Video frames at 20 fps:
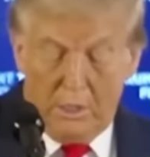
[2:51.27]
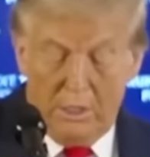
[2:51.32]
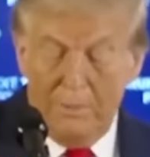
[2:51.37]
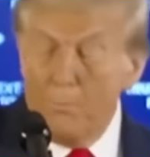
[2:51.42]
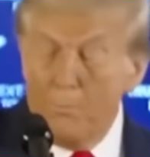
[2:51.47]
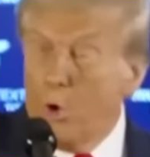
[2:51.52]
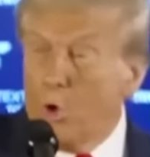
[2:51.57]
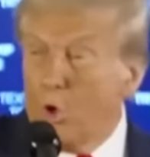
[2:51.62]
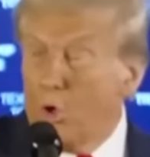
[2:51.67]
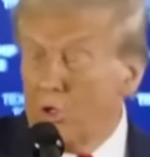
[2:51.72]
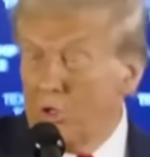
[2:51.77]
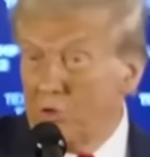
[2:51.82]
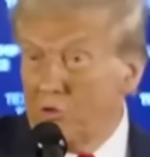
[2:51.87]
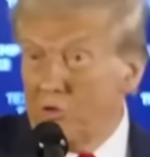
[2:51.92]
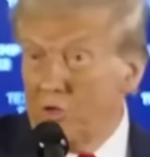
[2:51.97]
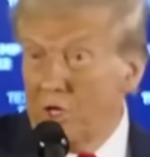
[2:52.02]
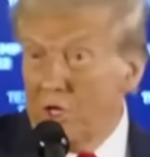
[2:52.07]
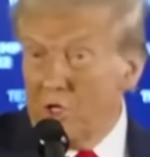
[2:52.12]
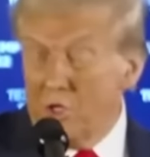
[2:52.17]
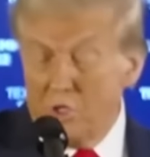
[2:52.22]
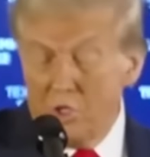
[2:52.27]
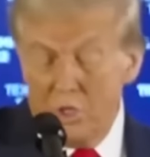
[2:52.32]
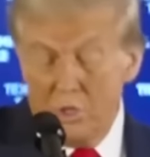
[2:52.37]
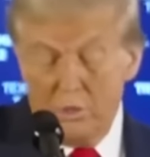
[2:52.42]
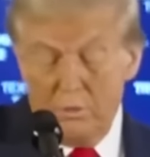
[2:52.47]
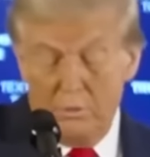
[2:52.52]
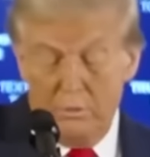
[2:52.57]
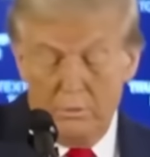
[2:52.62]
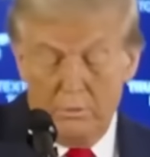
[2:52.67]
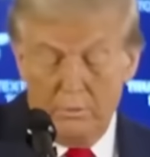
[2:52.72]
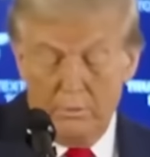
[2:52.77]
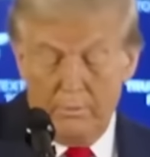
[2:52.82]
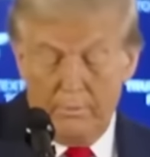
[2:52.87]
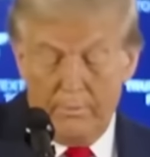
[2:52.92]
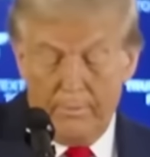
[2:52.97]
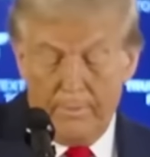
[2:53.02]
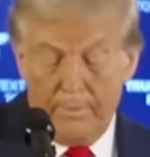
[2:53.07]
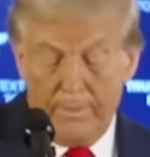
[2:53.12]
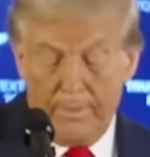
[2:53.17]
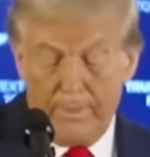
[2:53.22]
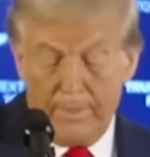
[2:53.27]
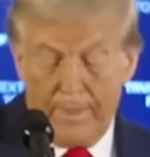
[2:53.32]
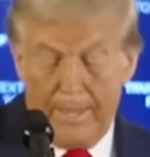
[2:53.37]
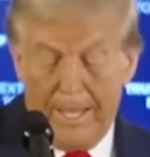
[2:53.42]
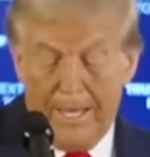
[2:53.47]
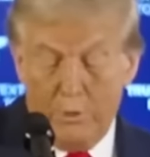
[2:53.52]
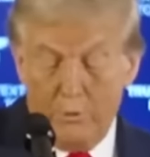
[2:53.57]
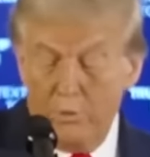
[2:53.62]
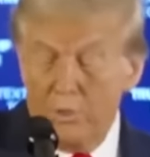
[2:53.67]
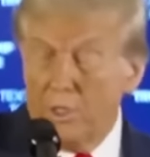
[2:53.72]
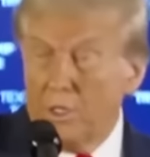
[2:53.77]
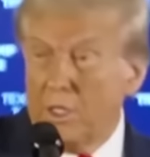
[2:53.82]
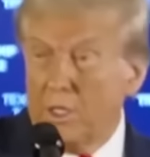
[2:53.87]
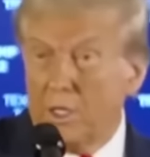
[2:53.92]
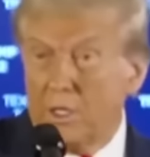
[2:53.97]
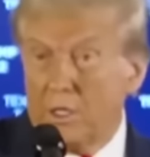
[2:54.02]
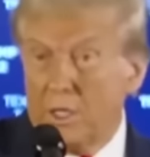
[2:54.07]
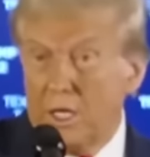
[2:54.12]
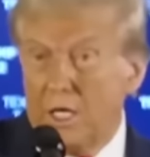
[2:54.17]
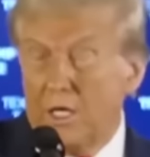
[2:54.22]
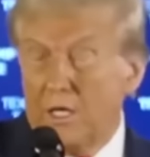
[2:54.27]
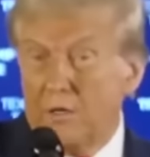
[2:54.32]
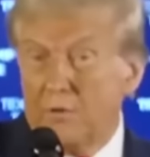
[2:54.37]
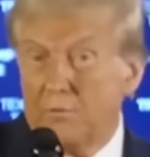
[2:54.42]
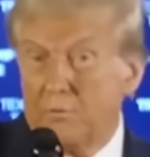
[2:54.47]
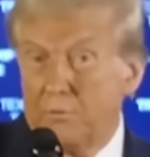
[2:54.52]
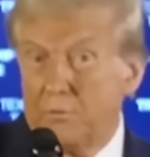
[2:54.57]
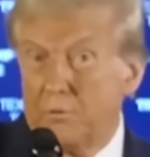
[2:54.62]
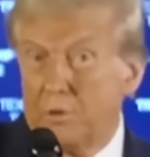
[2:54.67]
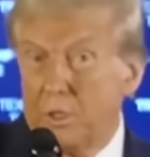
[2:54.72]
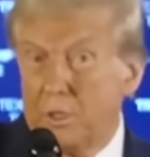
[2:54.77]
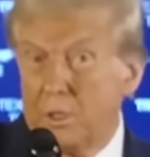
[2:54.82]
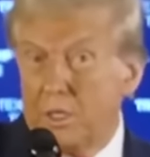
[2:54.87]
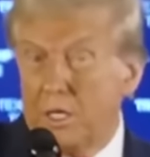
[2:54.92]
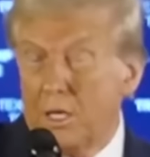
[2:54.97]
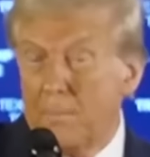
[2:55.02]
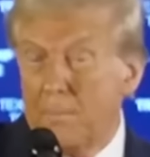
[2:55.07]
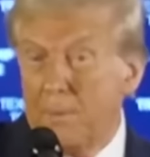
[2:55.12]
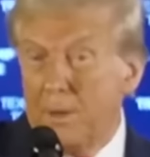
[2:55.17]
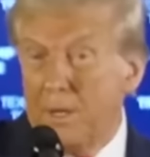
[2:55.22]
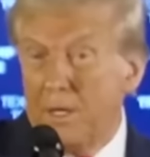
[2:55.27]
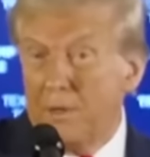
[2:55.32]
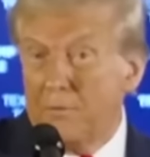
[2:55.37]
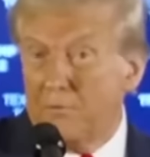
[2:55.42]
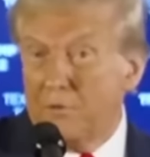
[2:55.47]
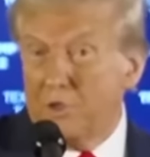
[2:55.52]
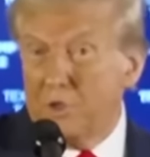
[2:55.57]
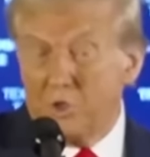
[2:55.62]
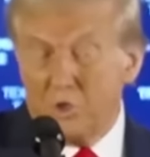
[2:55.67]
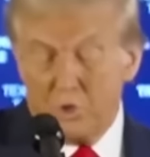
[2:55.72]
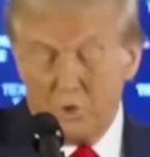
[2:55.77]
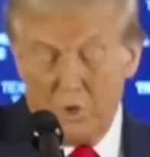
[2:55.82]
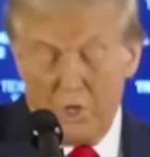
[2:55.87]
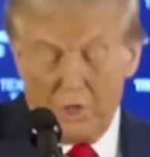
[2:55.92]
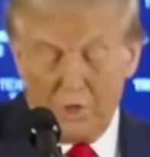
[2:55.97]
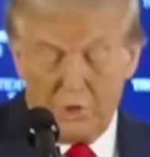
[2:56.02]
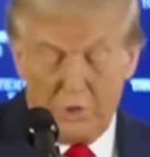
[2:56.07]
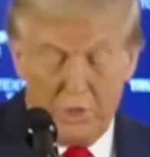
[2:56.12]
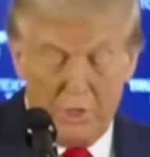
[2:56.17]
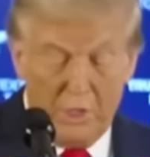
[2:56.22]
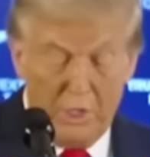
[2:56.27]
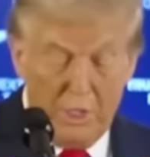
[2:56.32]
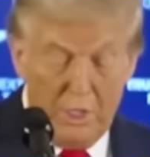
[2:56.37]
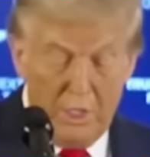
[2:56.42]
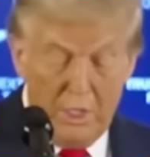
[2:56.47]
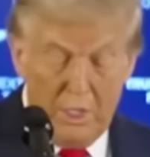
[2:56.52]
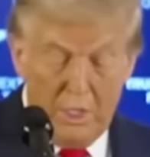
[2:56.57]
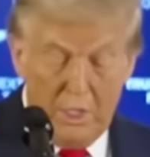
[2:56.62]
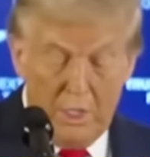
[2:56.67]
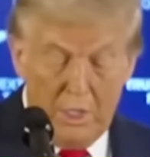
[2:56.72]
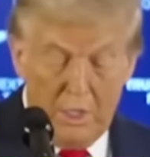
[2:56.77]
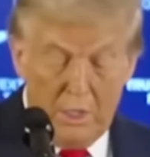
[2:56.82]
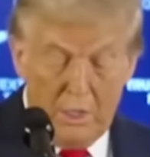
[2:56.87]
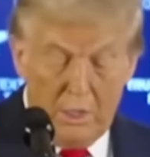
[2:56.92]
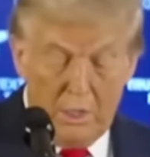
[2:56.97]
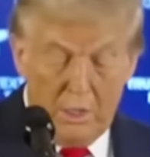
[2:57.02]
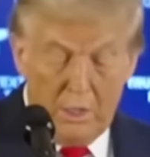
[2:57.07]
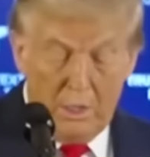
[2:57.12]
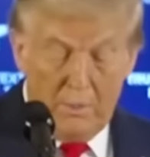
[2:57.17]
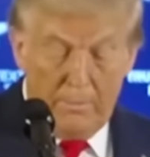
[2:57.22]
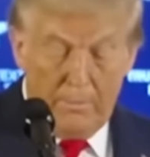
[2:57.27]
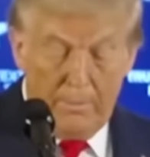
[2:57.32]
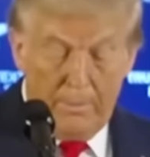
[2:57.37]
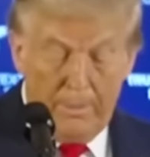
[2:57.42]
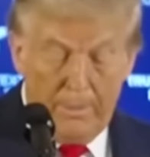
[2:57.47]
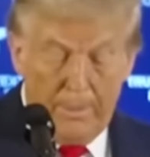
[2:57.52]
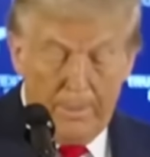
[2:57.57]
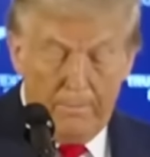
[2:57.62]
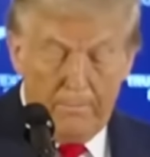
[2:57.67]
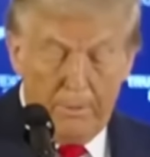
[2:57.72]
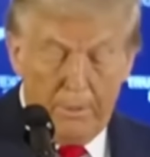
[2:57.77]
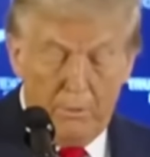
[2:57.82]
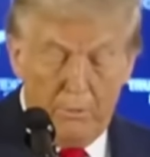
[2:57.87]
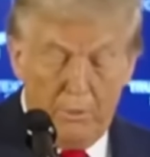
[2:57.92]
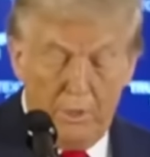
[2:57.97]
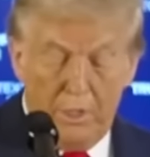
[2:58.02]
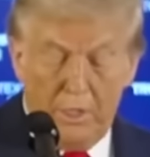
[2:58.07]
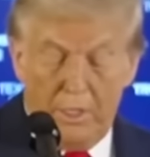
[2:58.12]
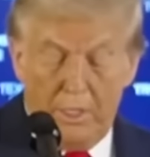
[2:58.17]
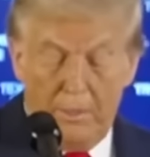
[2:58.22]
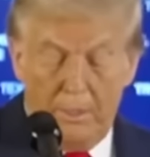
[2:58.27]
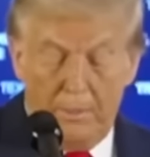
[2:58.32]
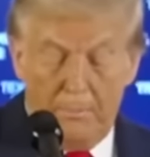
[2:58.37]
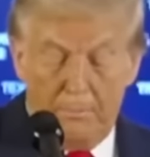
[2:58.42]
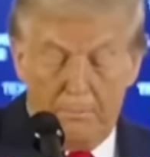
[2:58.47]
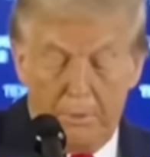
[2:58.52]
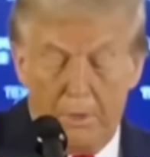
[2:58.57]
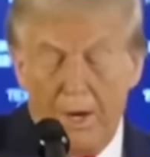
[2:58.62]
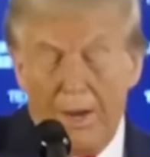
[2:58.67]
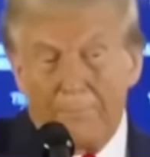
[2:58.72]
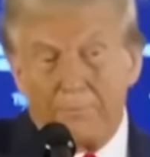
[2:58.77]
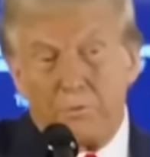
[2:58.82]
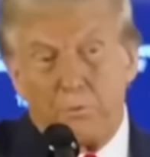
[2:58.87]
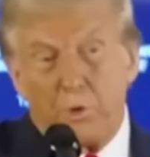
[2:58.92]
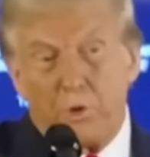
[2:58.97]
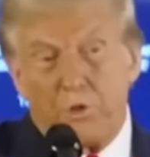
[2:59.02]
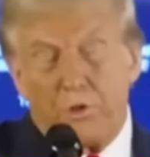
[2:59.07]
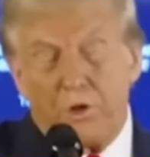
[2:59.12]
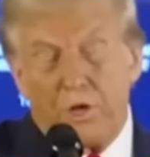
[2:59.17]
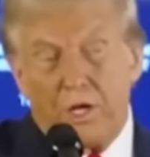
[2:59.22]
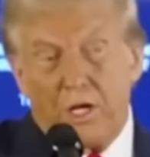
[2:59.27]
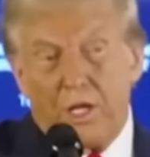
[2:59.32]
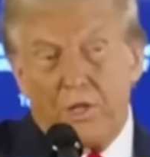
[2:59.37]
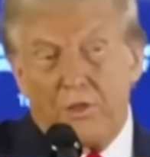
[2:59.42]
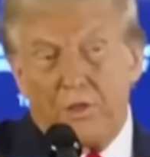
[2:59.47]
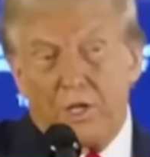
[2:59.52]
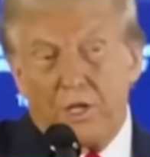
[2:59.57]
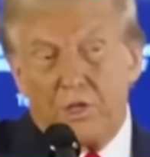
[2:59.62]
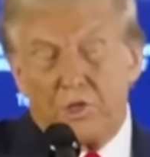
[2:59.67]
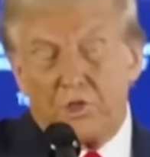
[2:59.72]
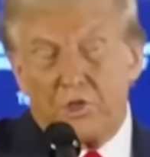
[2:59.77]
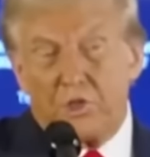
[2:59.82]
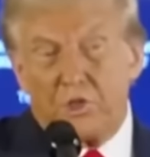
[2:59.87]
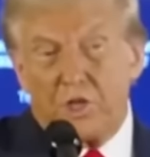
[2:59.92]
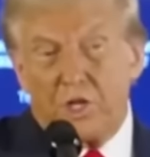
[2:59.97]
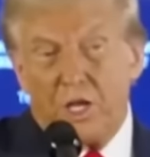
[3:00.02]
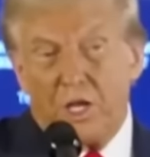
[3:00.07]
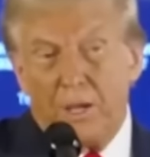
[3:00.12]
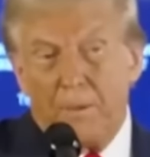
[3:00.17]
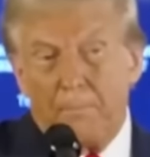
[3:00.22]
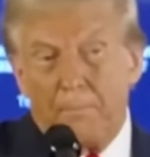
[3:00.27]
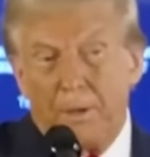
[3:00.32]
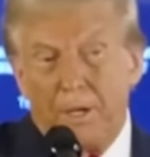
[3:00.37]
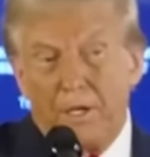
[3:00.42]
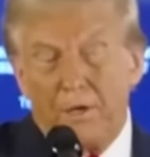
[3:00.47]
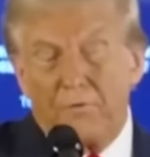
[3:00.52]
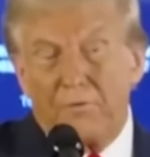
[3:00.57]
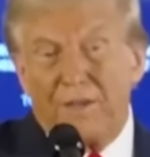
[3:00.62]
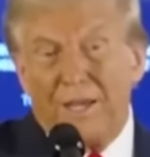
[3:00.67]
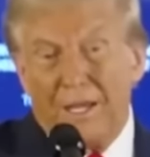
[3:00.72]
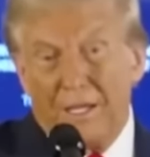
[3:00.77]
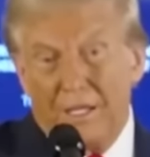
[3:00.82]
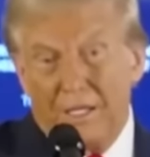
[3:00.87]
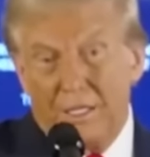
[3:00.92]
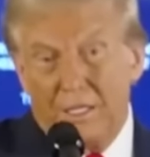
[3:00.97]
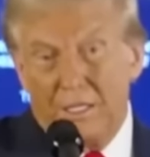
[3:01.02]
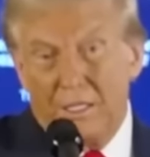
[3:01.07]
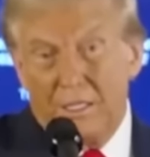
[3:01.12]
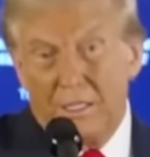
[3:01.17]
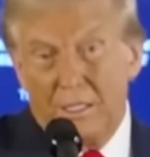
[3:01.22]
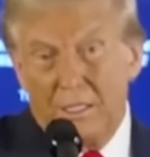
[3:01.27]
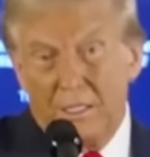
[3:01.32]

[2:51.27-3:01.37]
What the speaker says: demoralization, and really a campaign of destruction. But really, perhaps more than anything else, it's a campaign of hate.